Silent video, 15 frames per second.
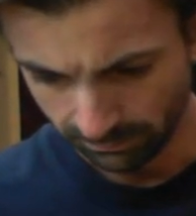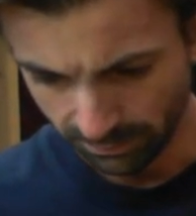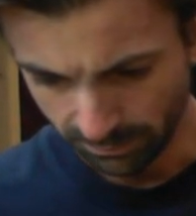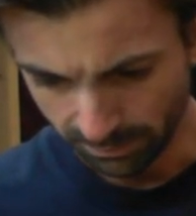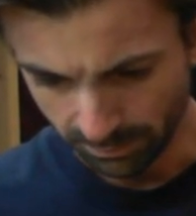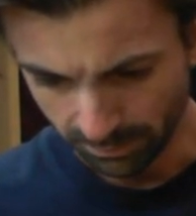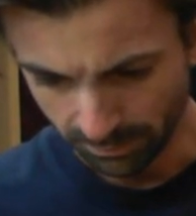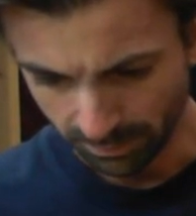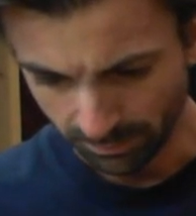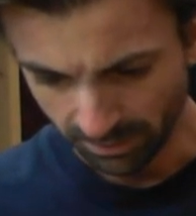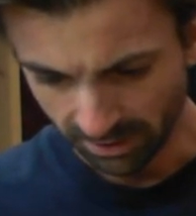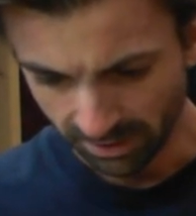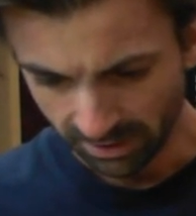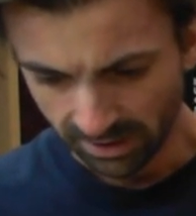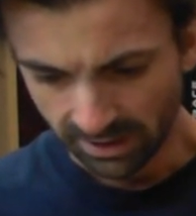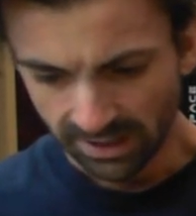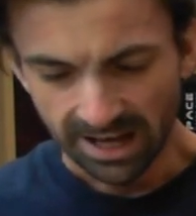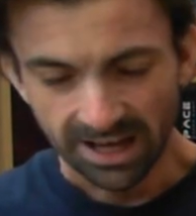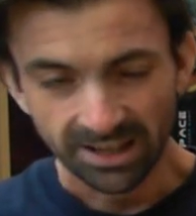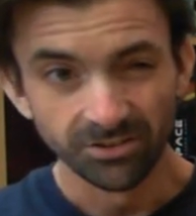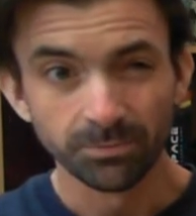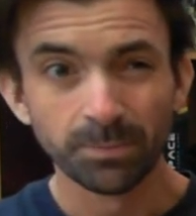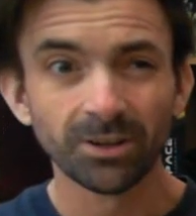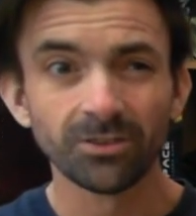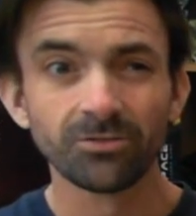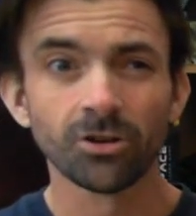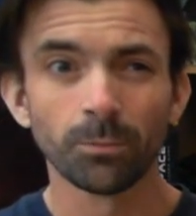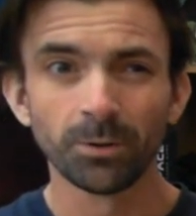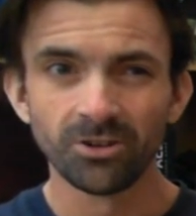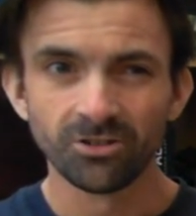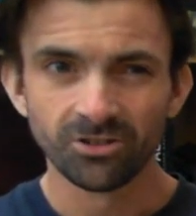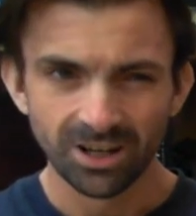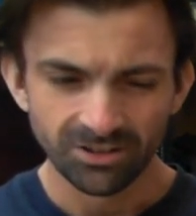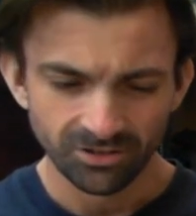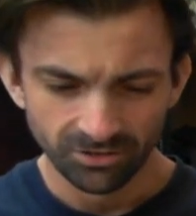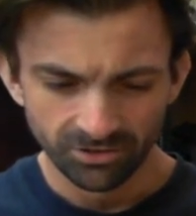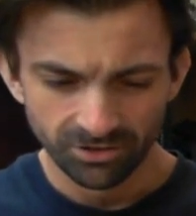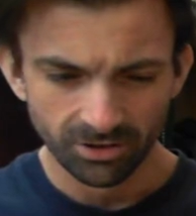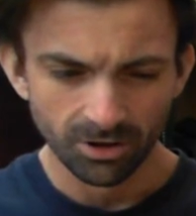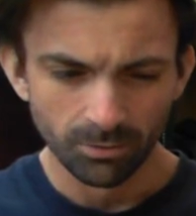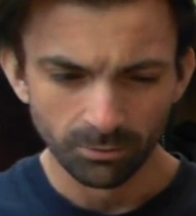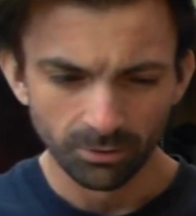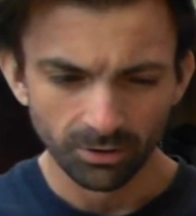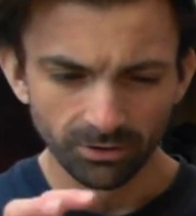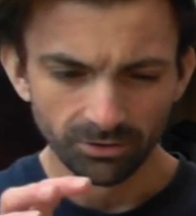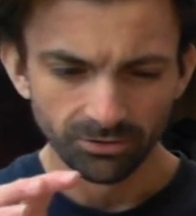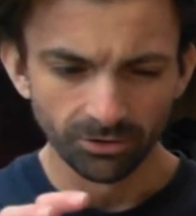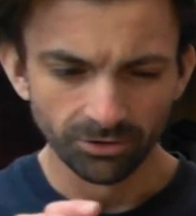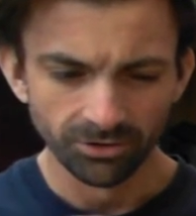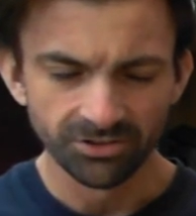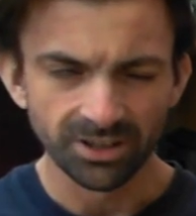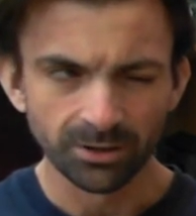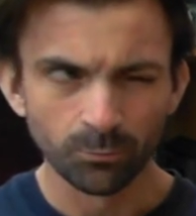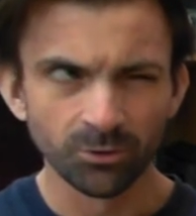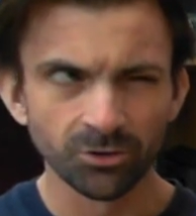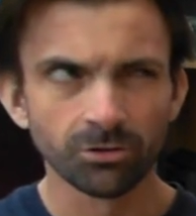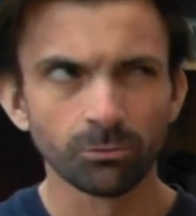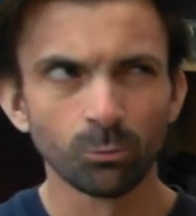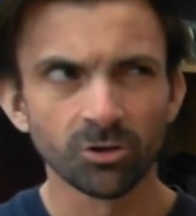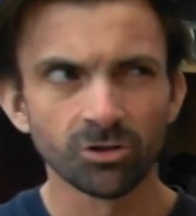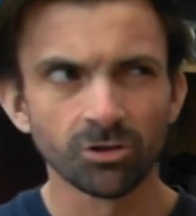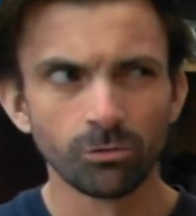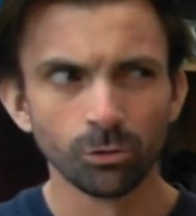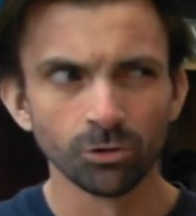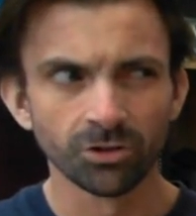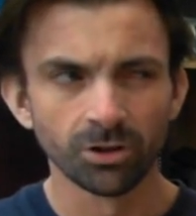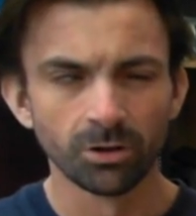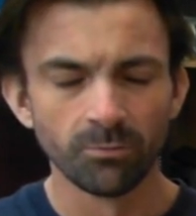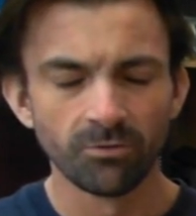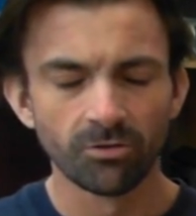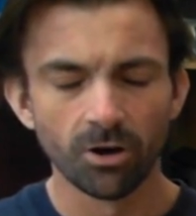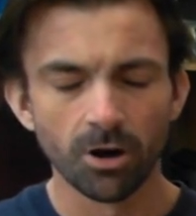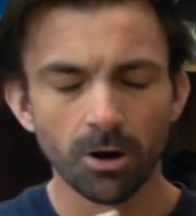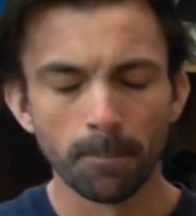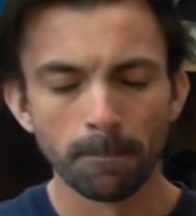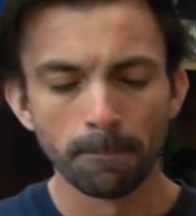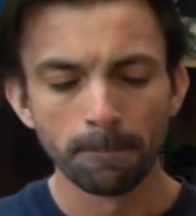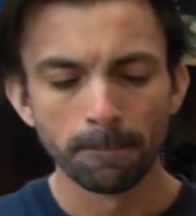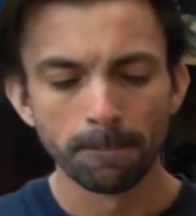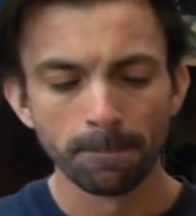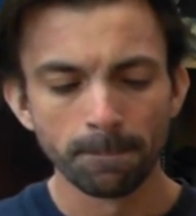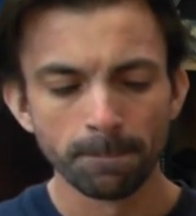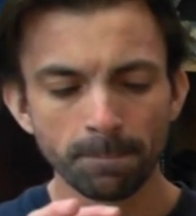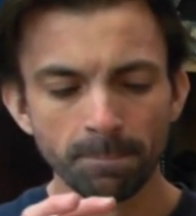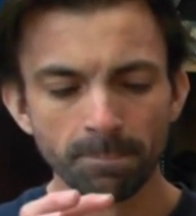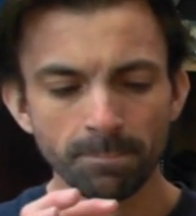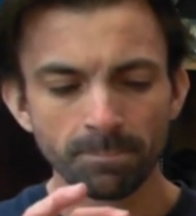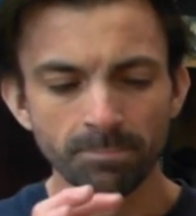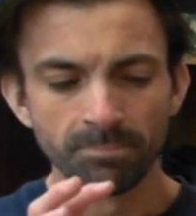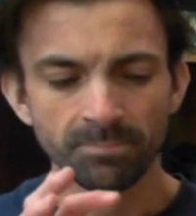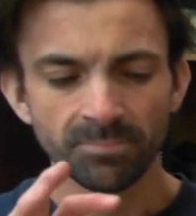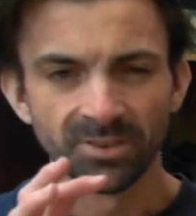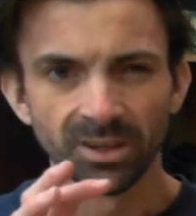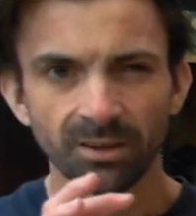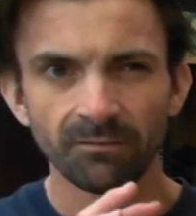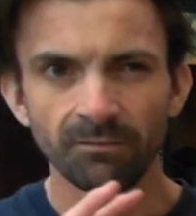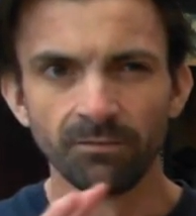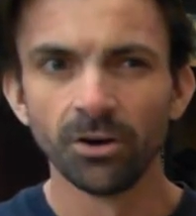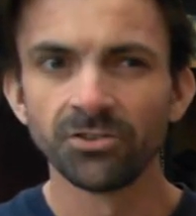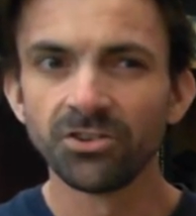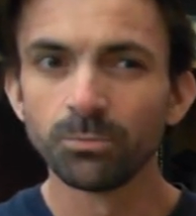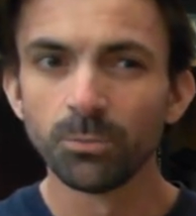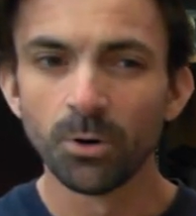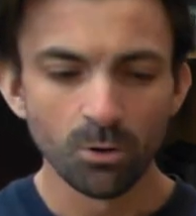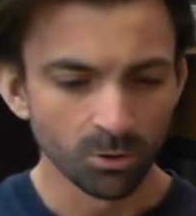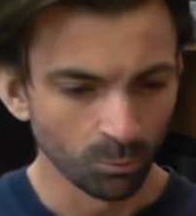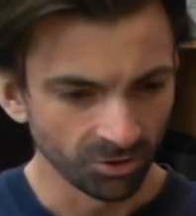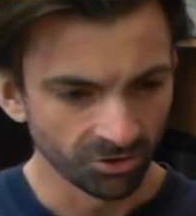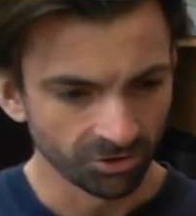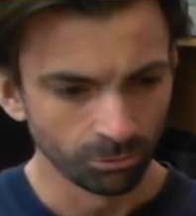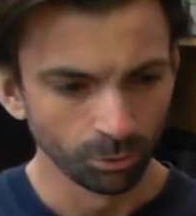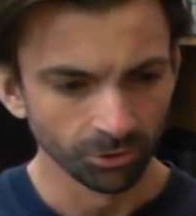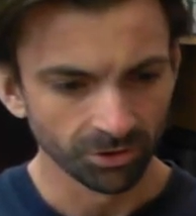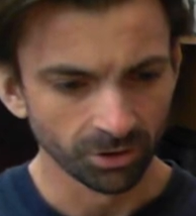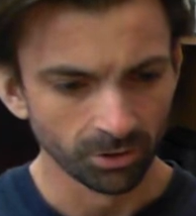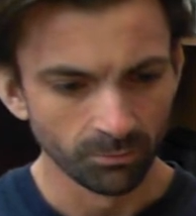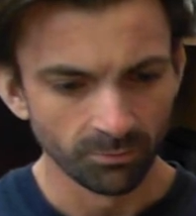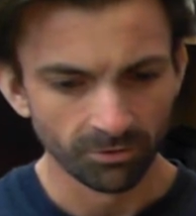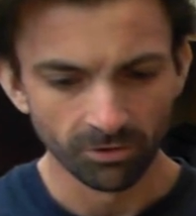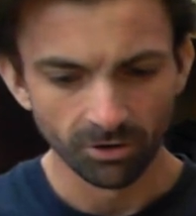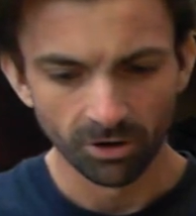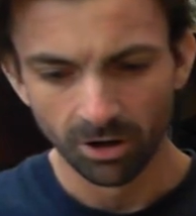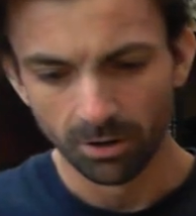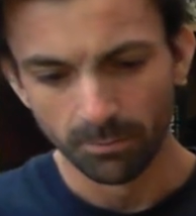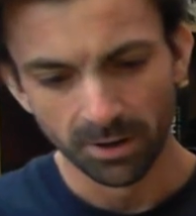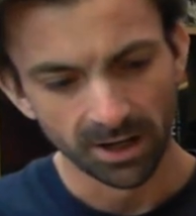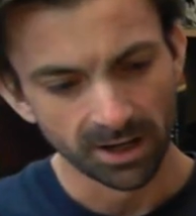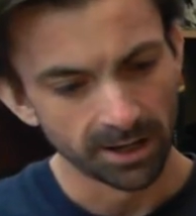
And there's a bit of chopping and changing to know, understanding which rules come from versus mode and which rules come from